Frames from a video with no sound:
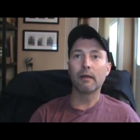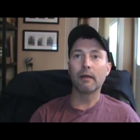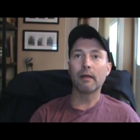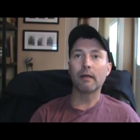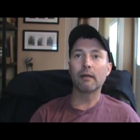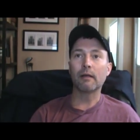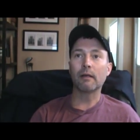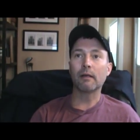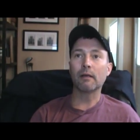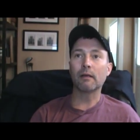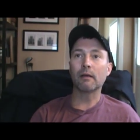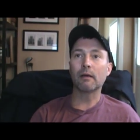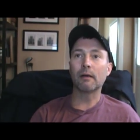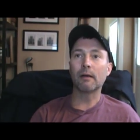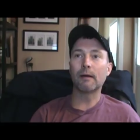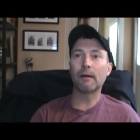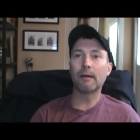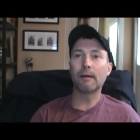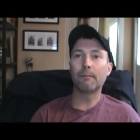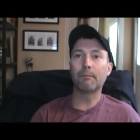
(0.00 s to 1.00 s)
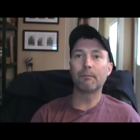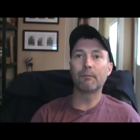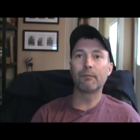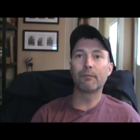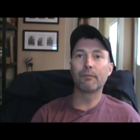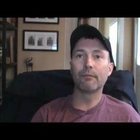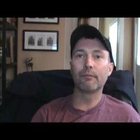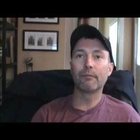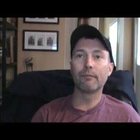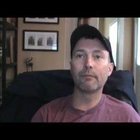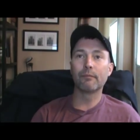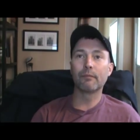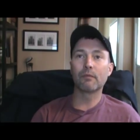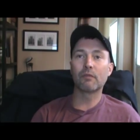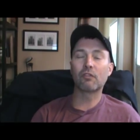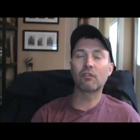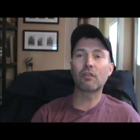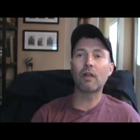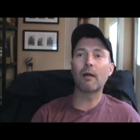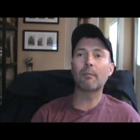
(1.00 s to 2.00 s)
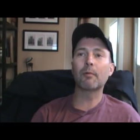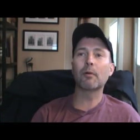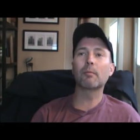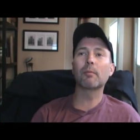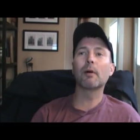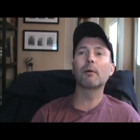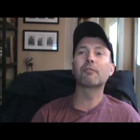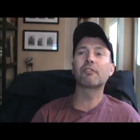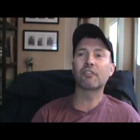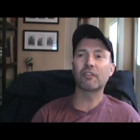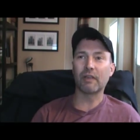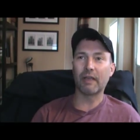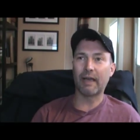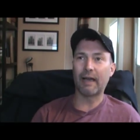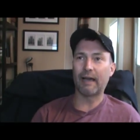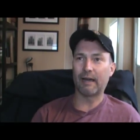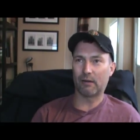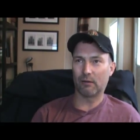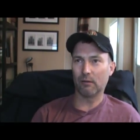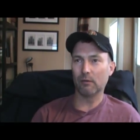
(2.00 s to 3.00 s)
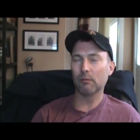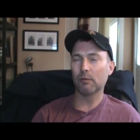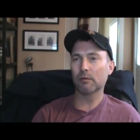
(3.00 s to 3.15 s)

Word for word: a suburb of Seattle.